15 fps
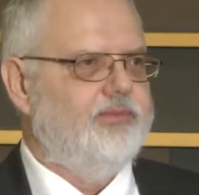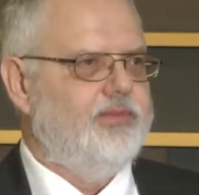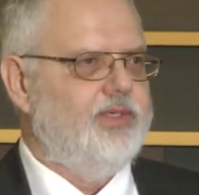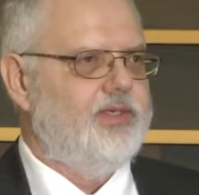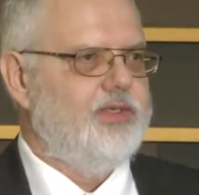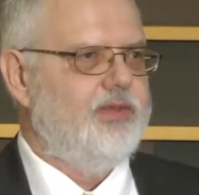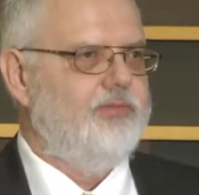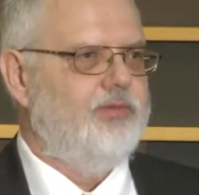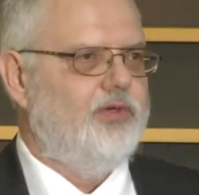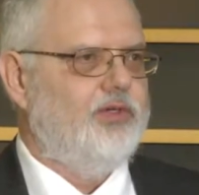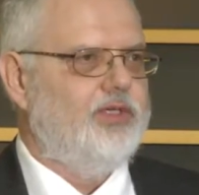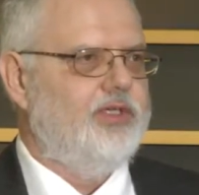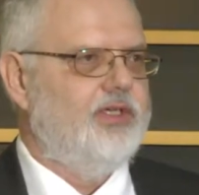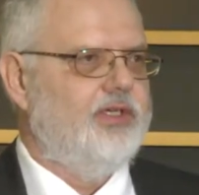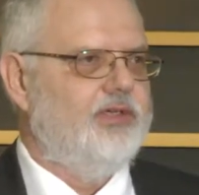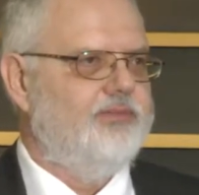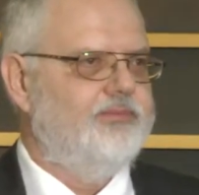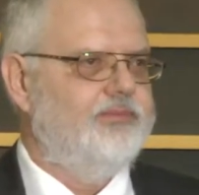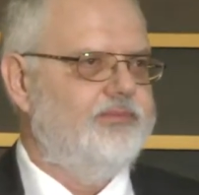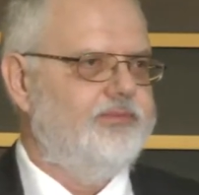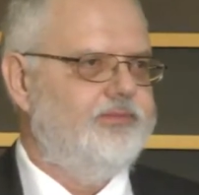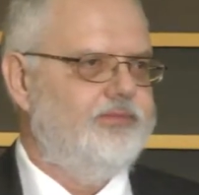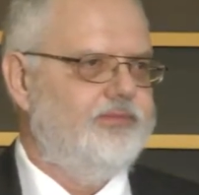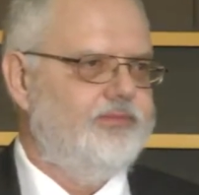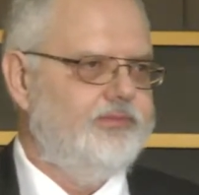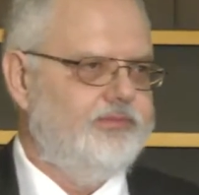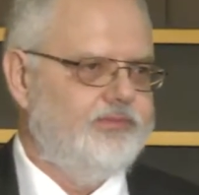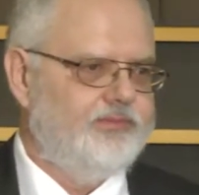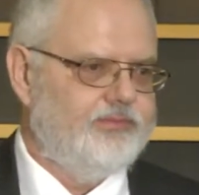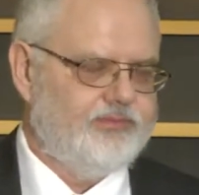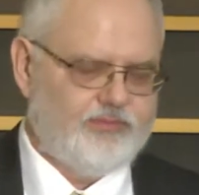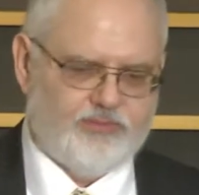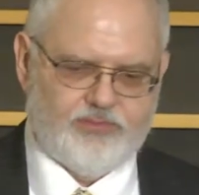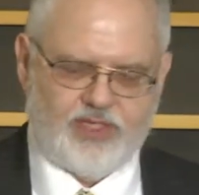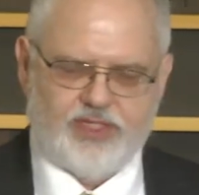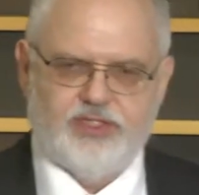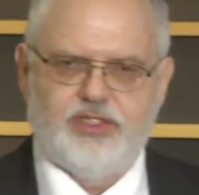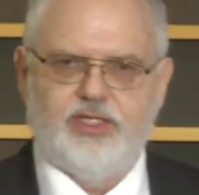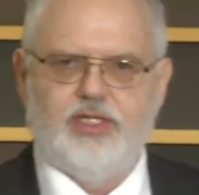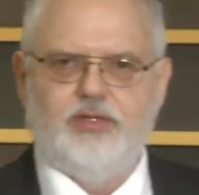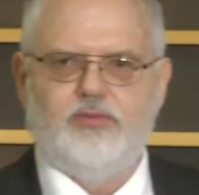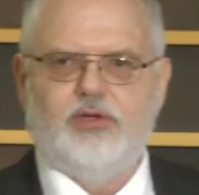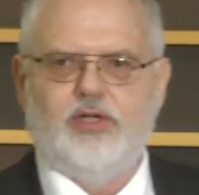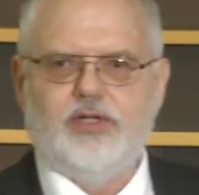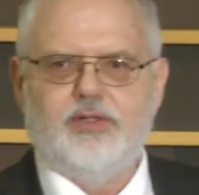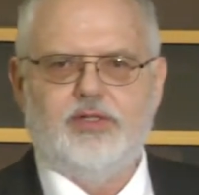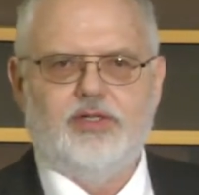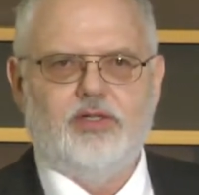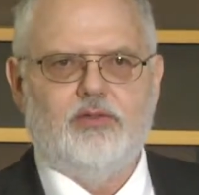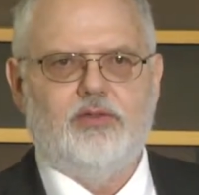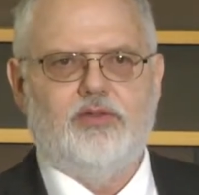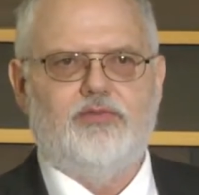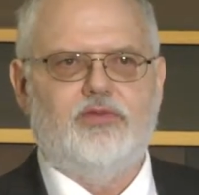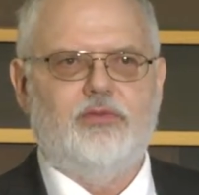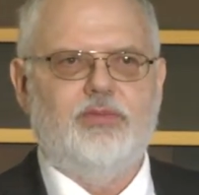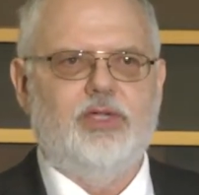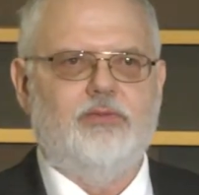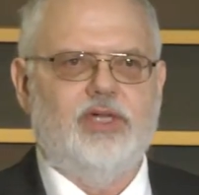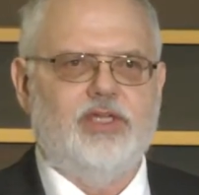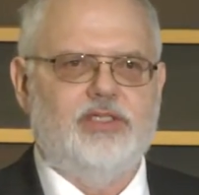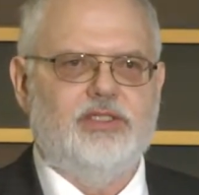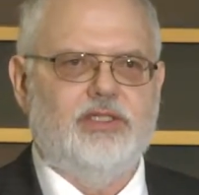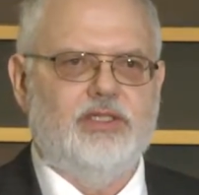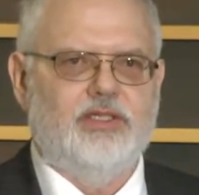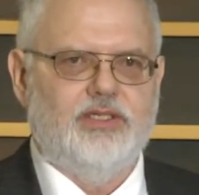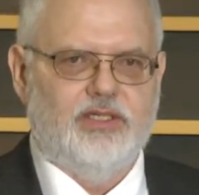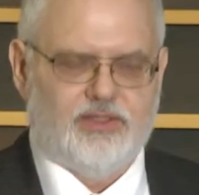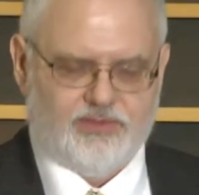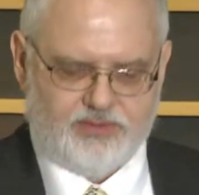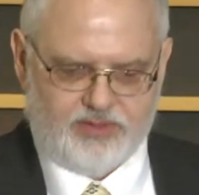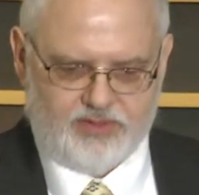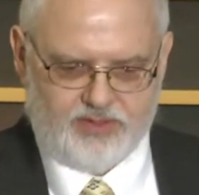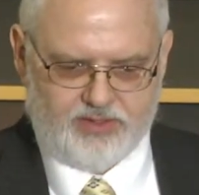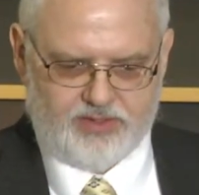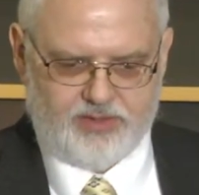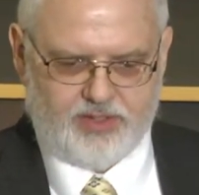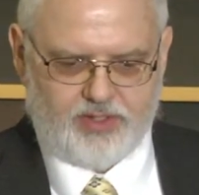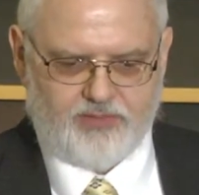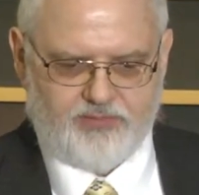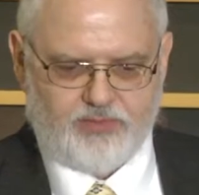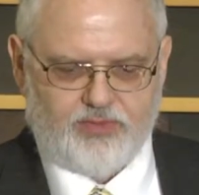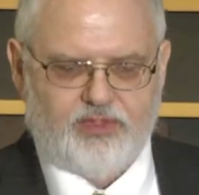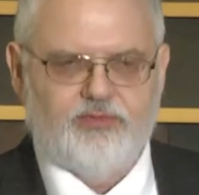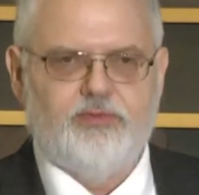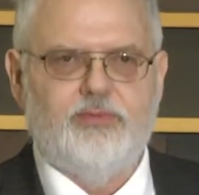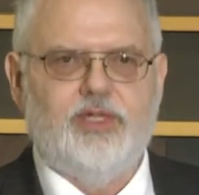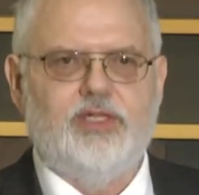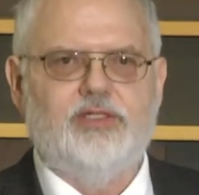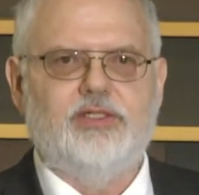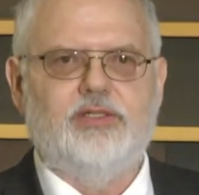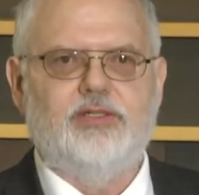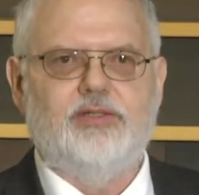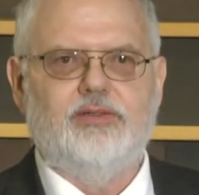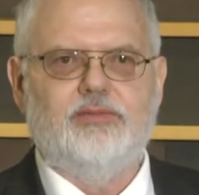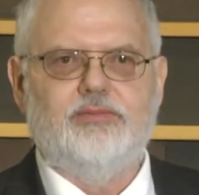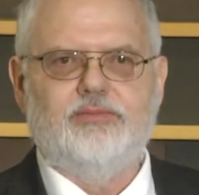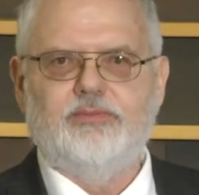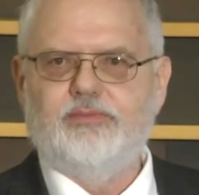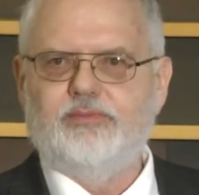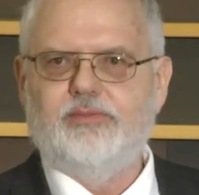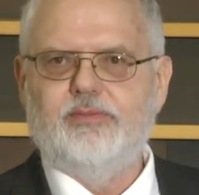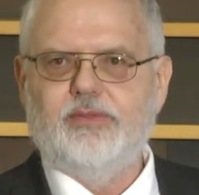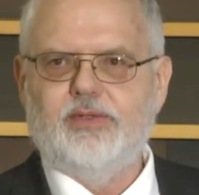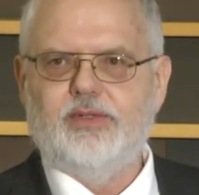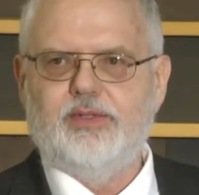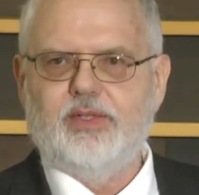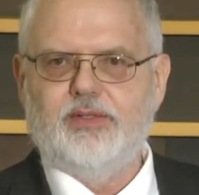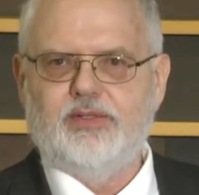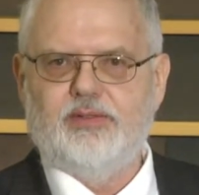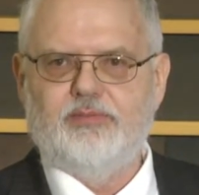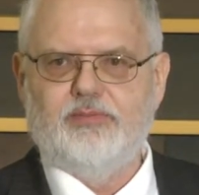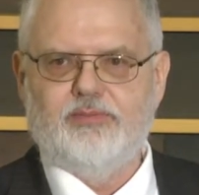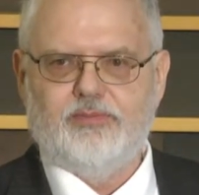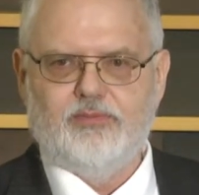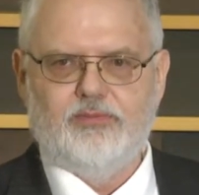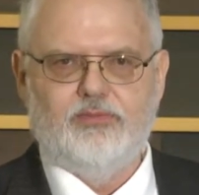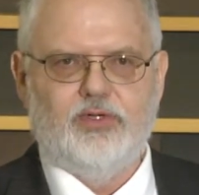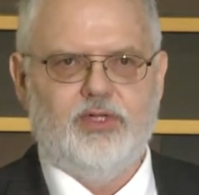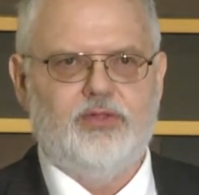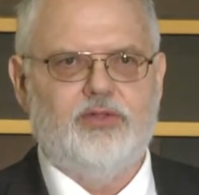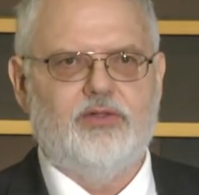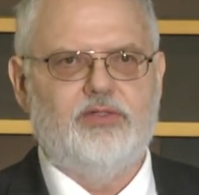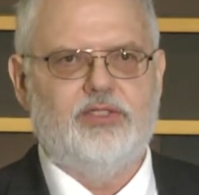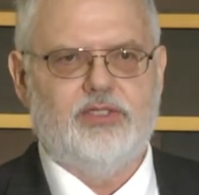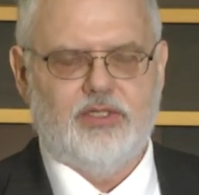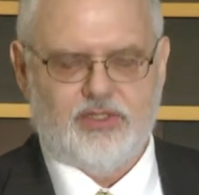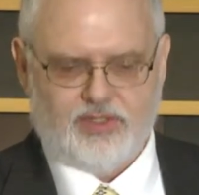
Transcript: It's a book by Jeannie Ross and others from MIT, Center for Information System Research.